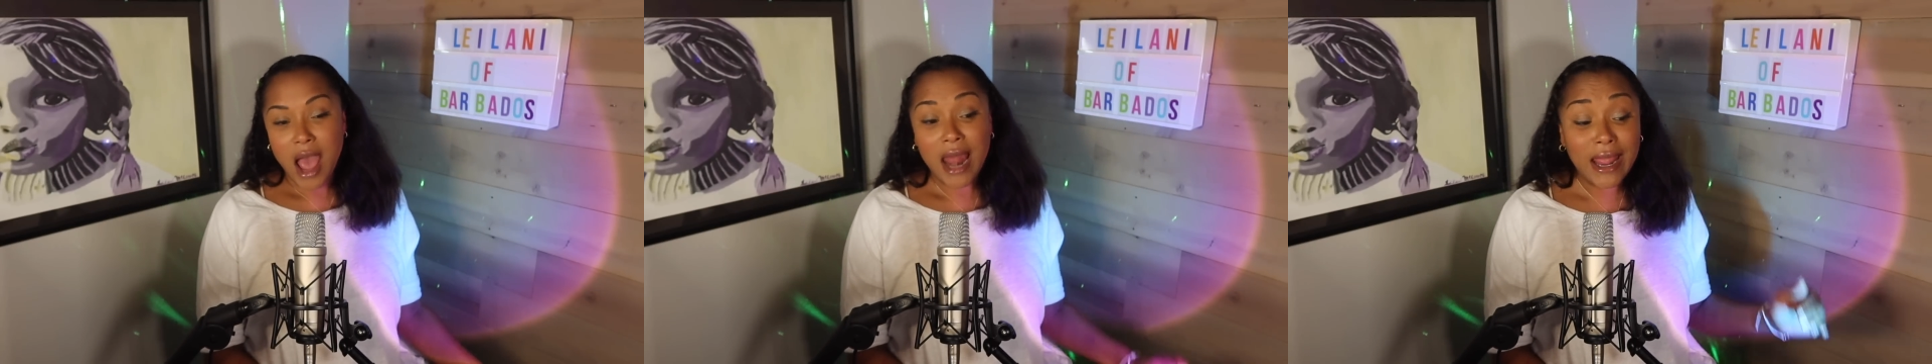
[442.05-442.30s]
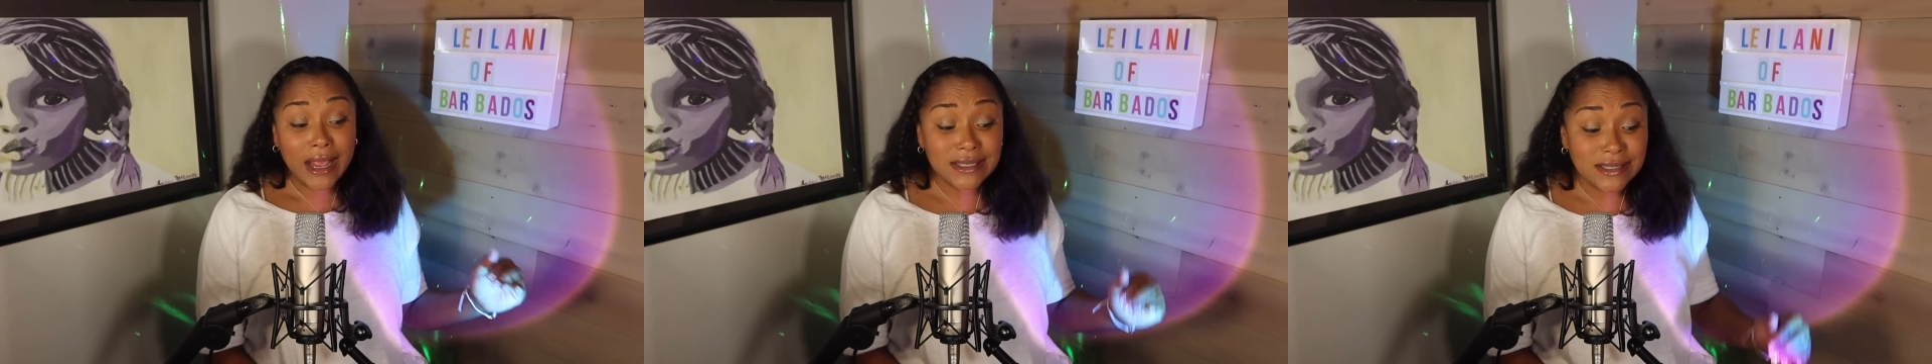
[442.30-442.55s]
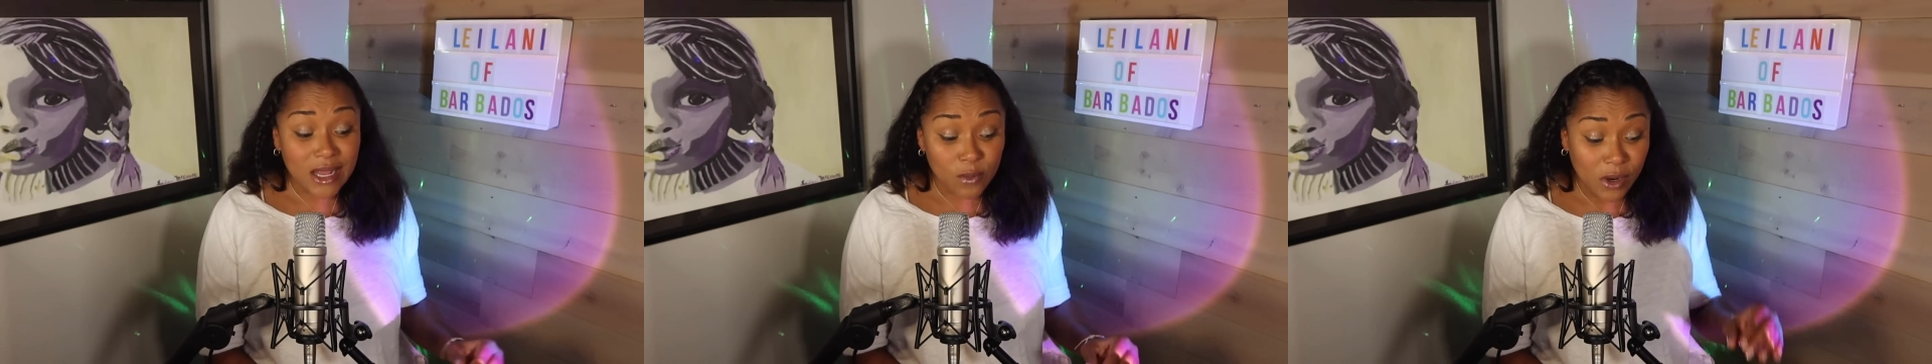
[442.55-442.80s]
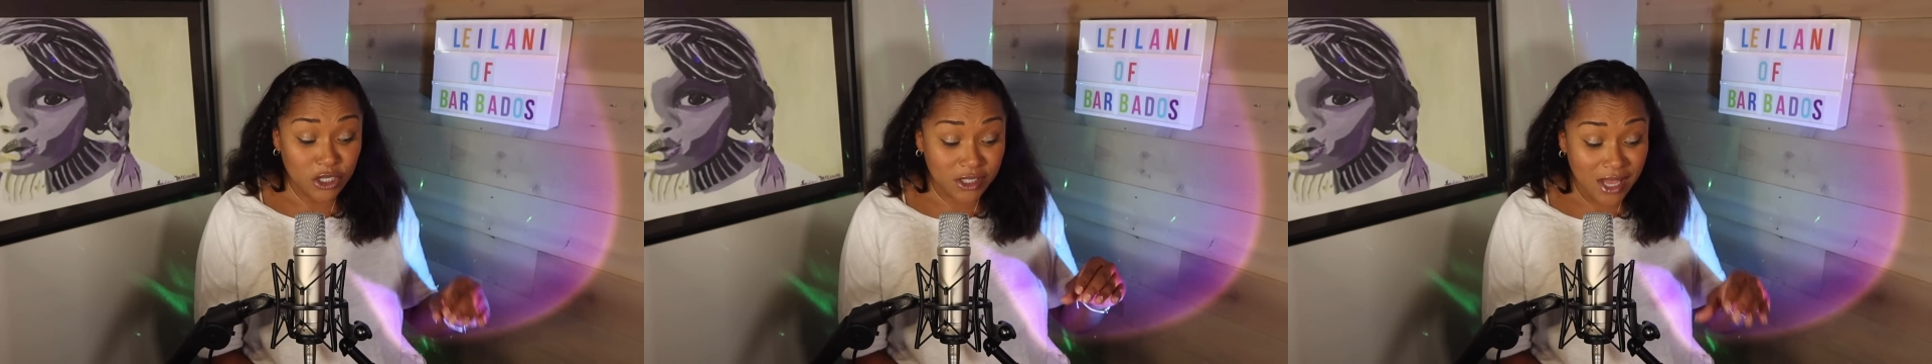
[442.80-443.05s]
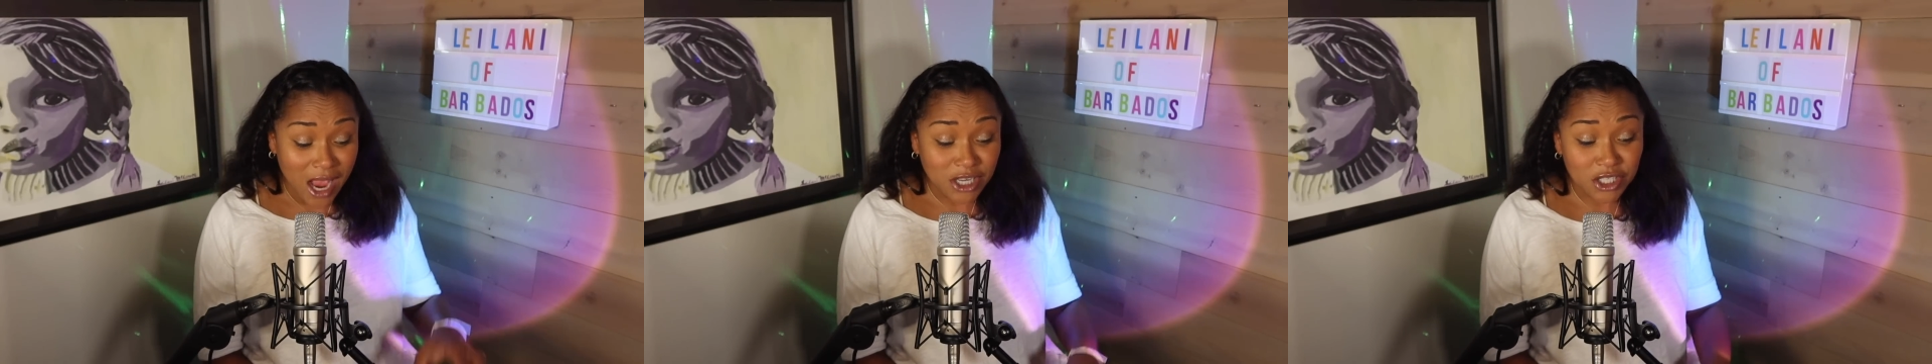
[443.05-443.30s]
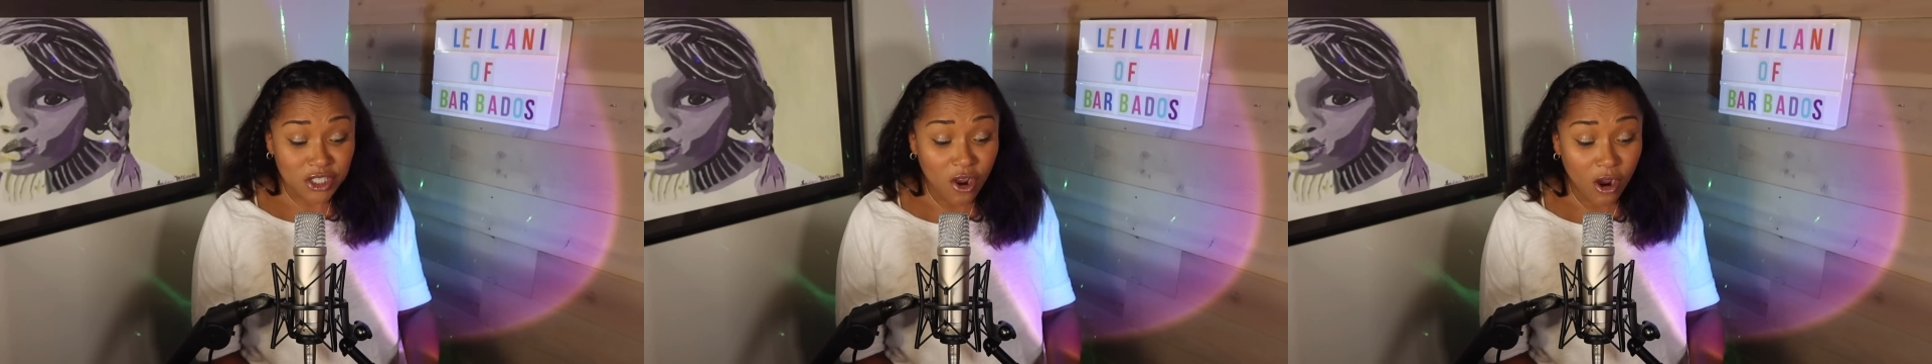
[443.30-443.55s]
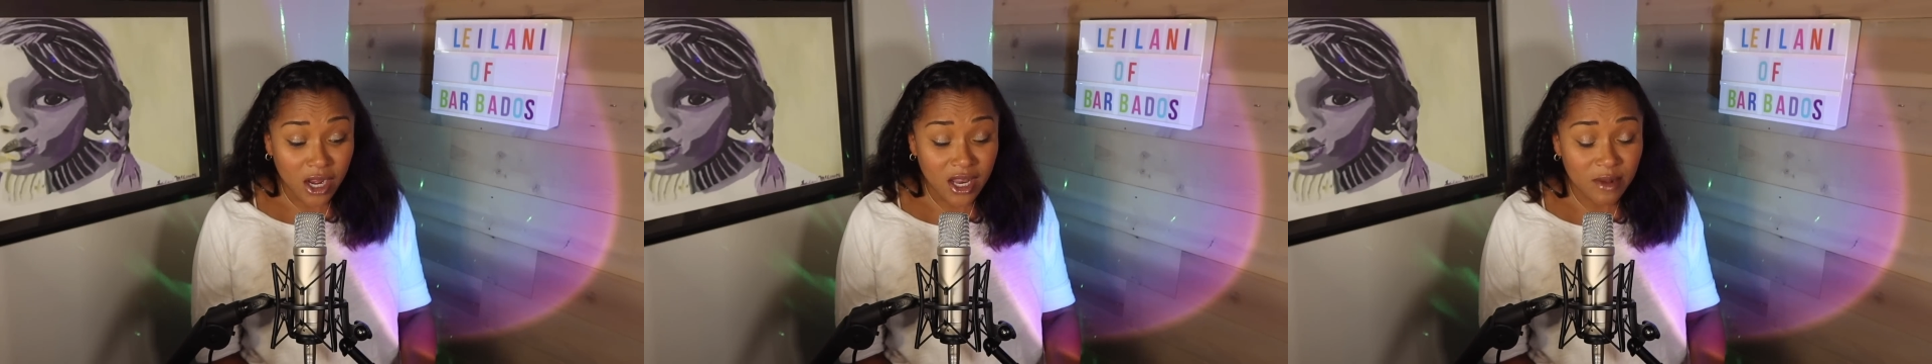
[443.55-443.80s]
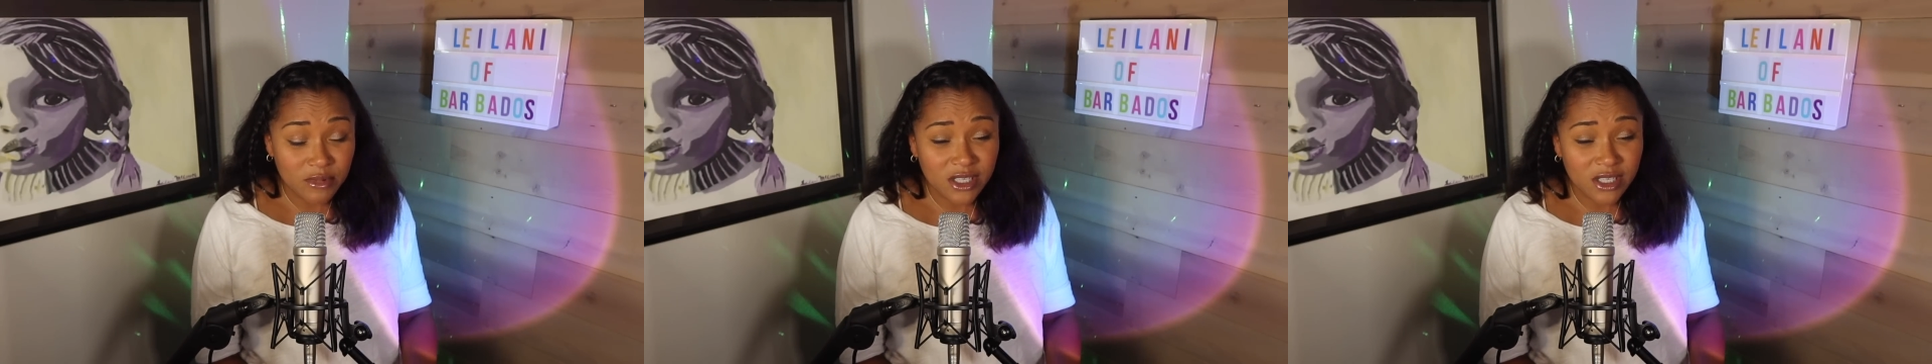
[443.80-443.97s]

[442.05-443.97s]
And like I said, when she's actually talking to them,